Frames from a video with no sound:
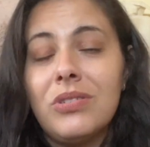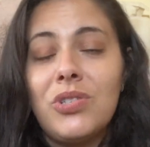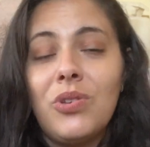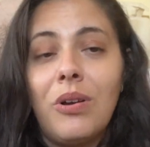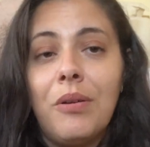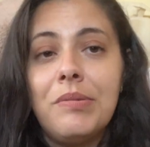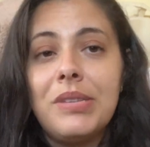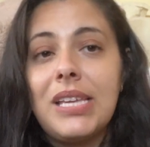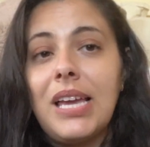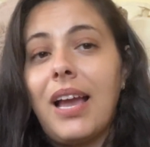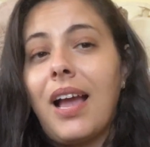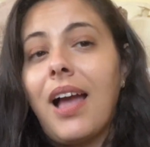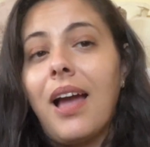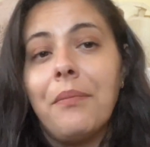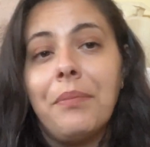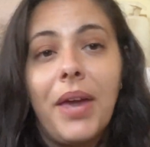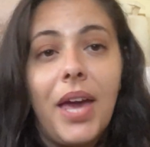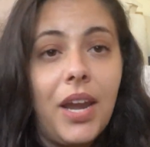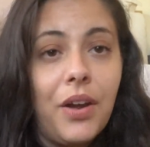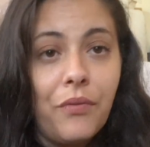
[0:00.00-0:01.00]
So I was like, I'm
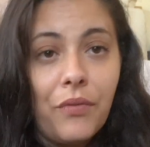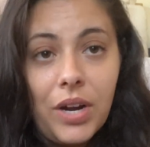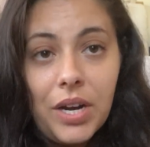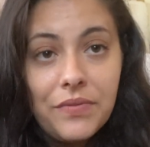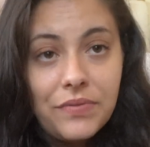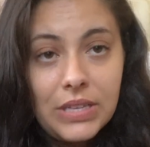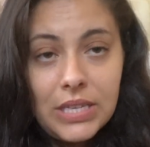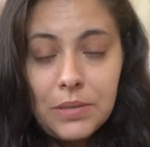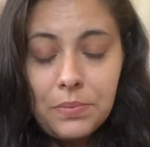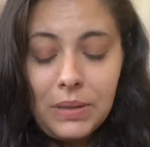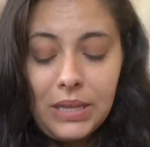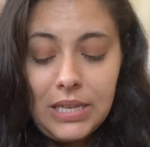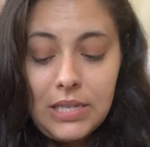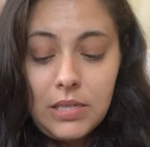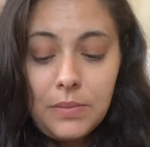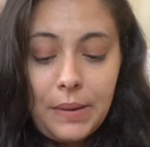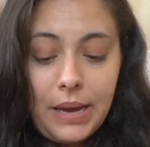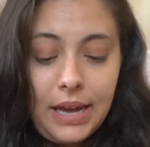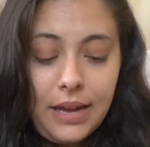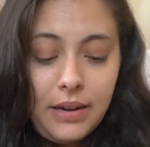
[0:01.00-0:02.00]
getting rid of this
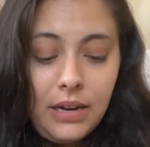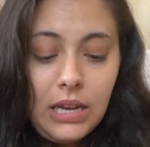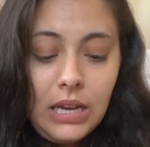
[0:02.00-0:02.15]
placemat.